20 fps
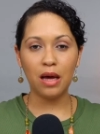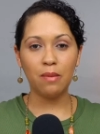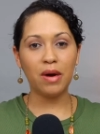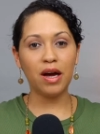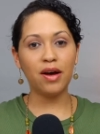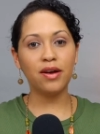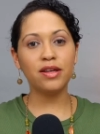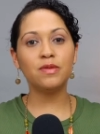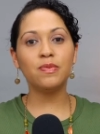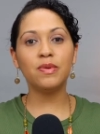my
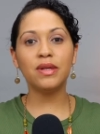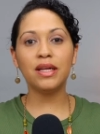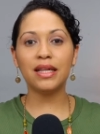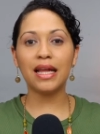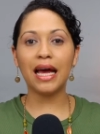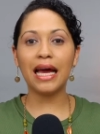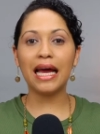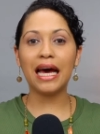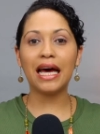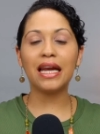husband
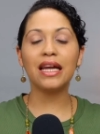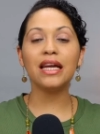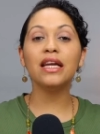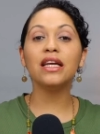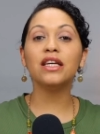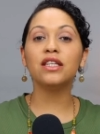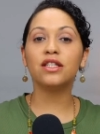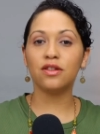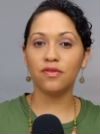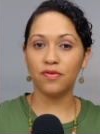and I had a
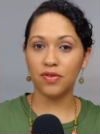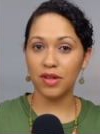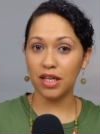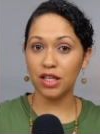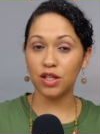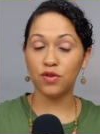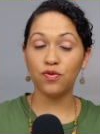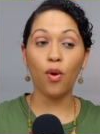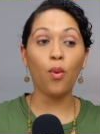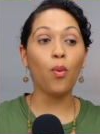list of
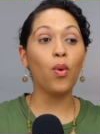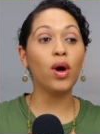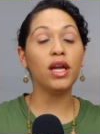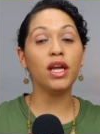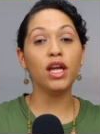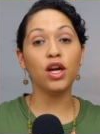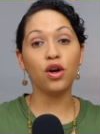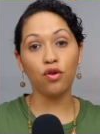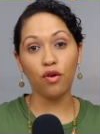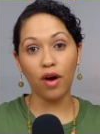things for when
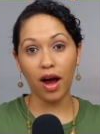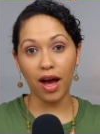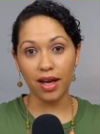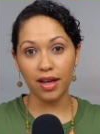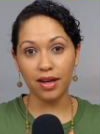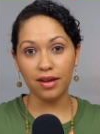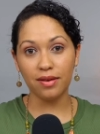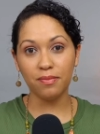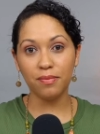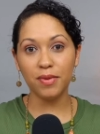he
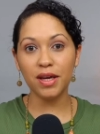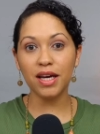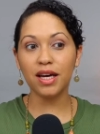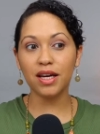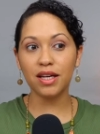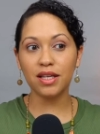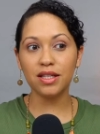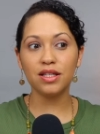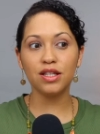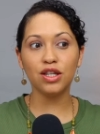cried
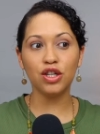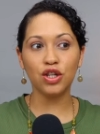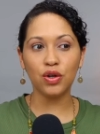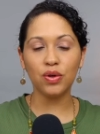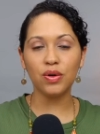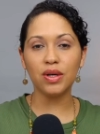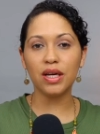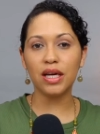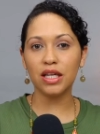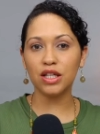because you
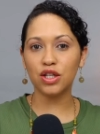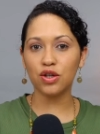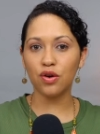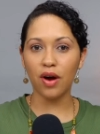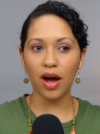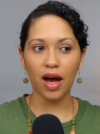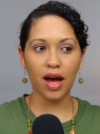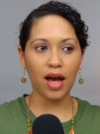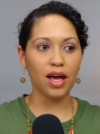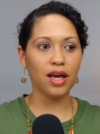know kids
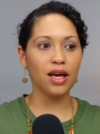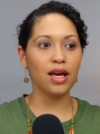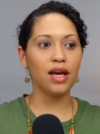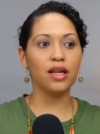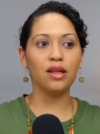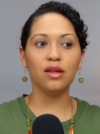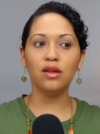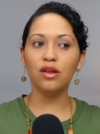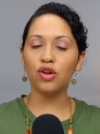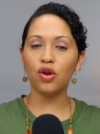cry
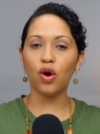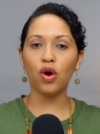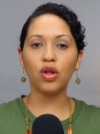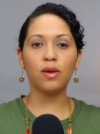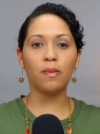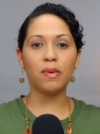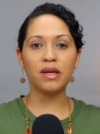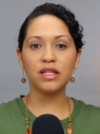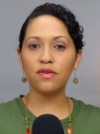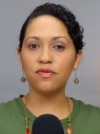and you know on
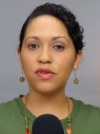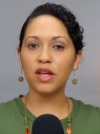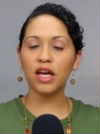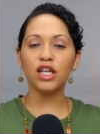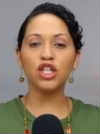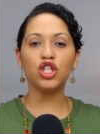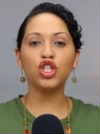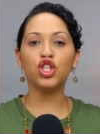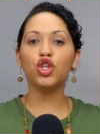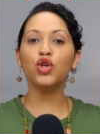the best of
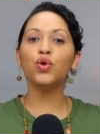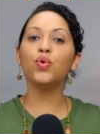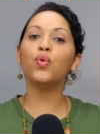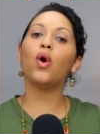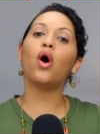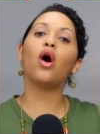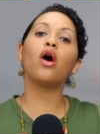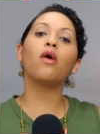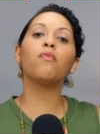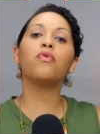days you
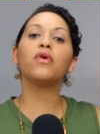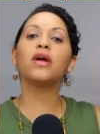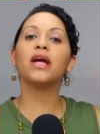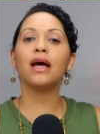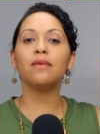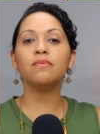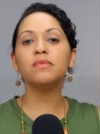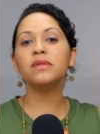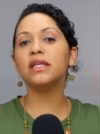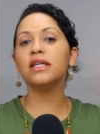are
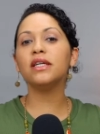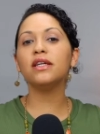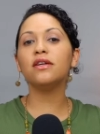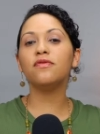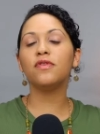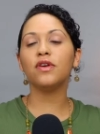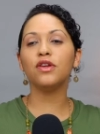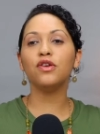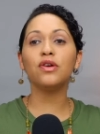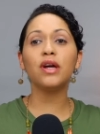
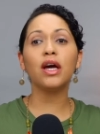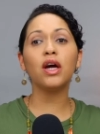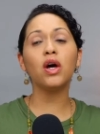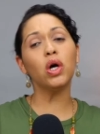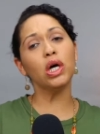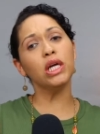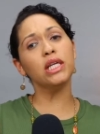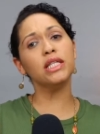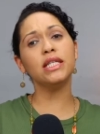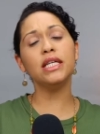preemptive and you're like
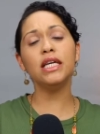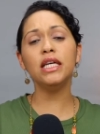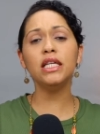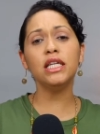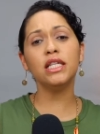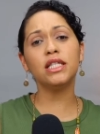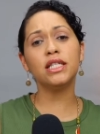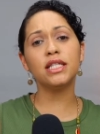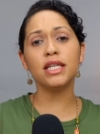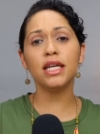oh he, he,
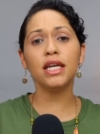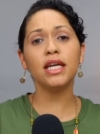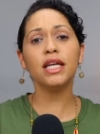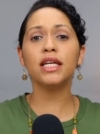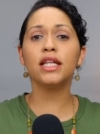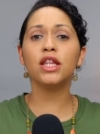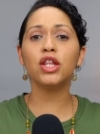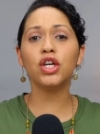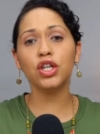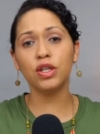needs to eat
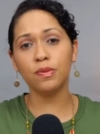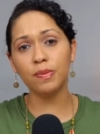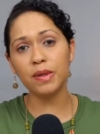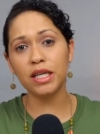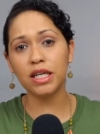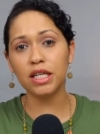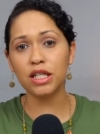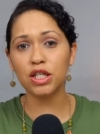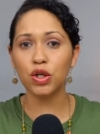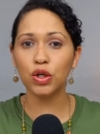in 30
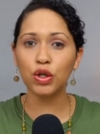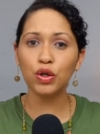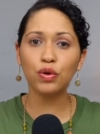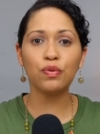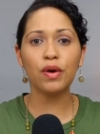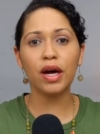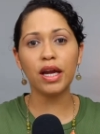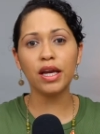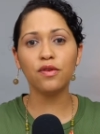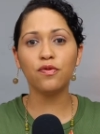minutes so you're
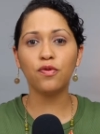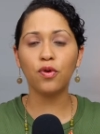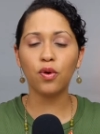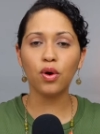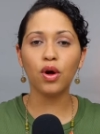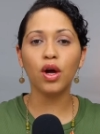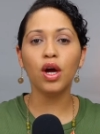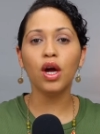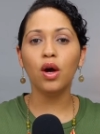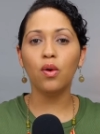ready
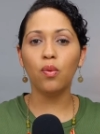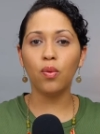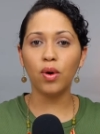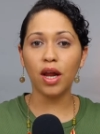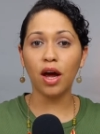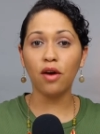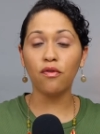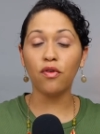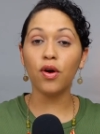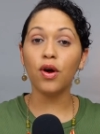for
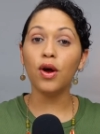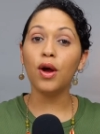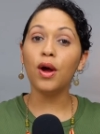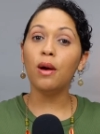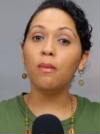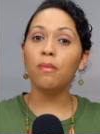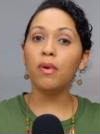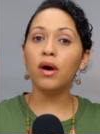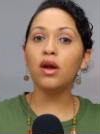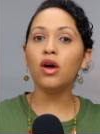whenever
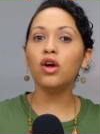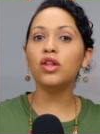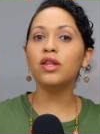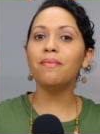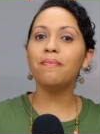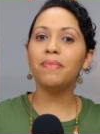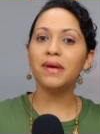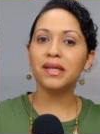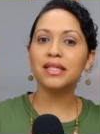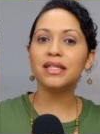but on the
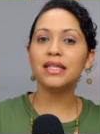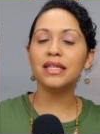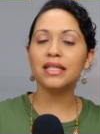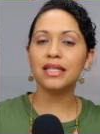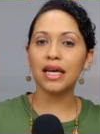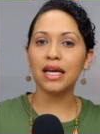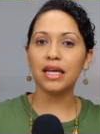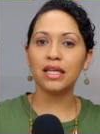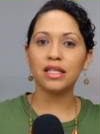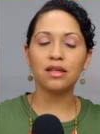busy
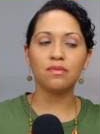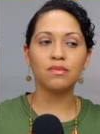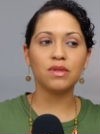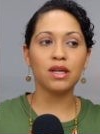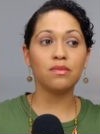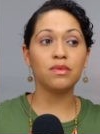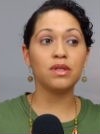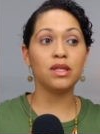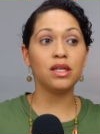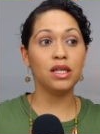days
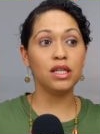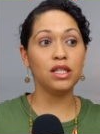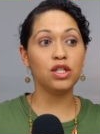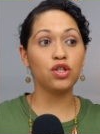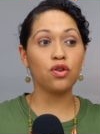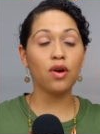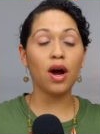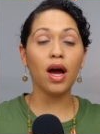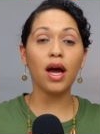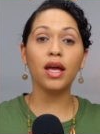sometimes he's
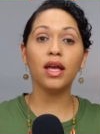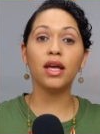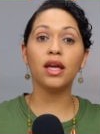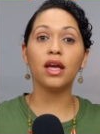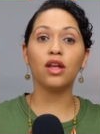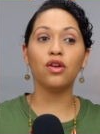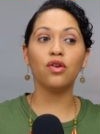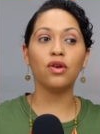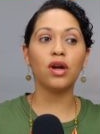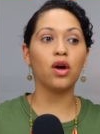crying
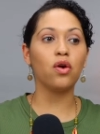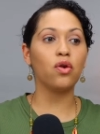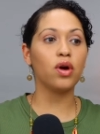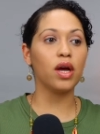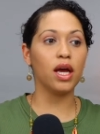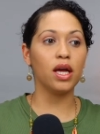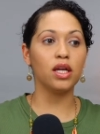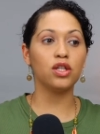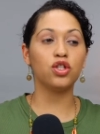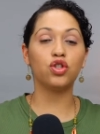and you're like
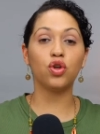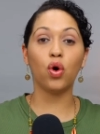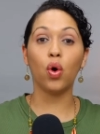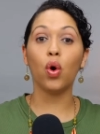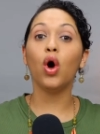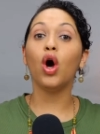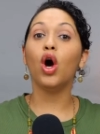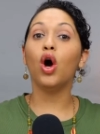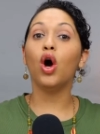okay so